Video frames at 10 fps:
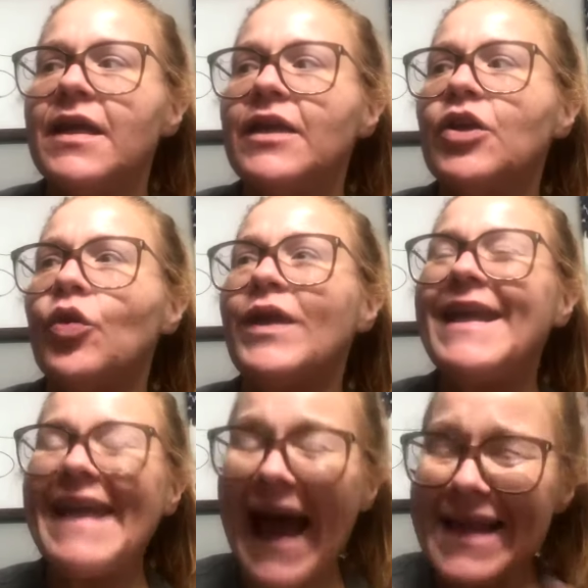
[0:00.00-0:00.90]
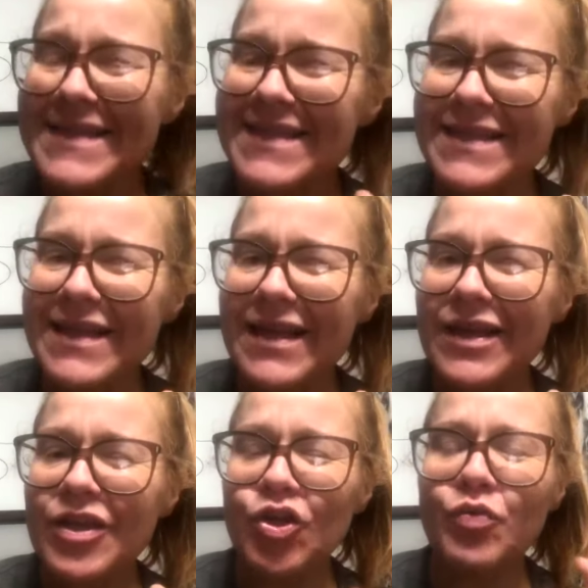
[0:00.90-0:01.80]
you know, yes,
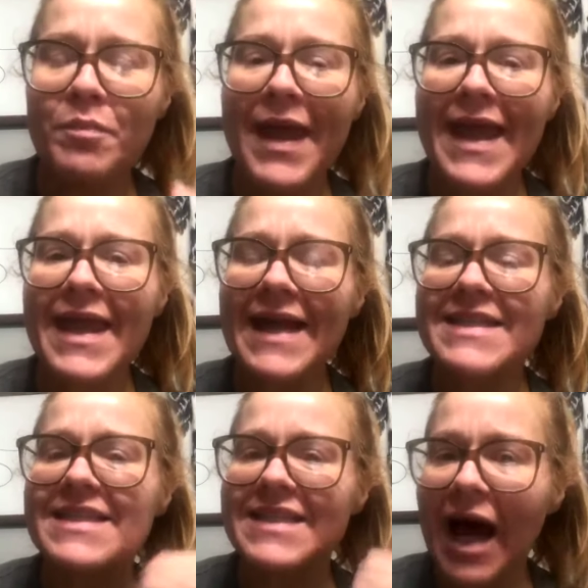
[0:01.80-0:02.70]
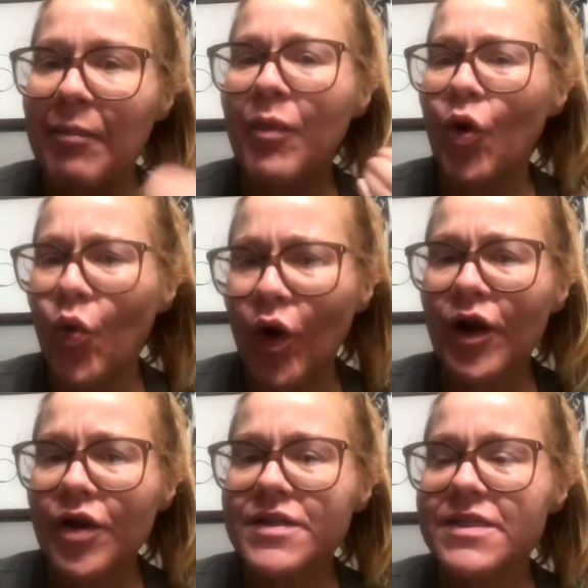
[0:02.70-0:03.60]
you may get some
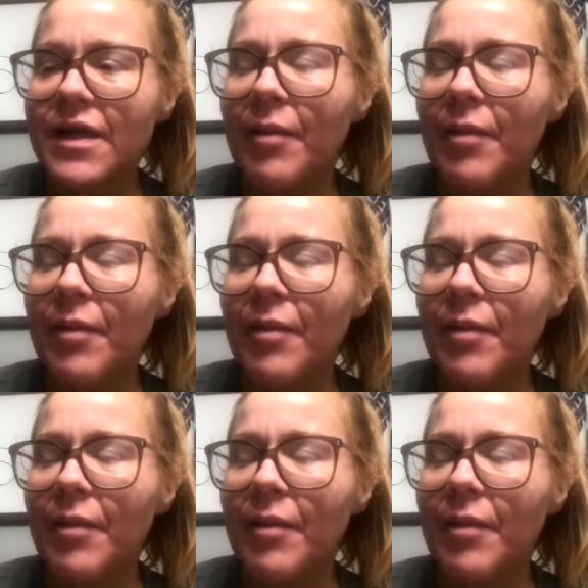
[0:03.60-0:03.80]
orders,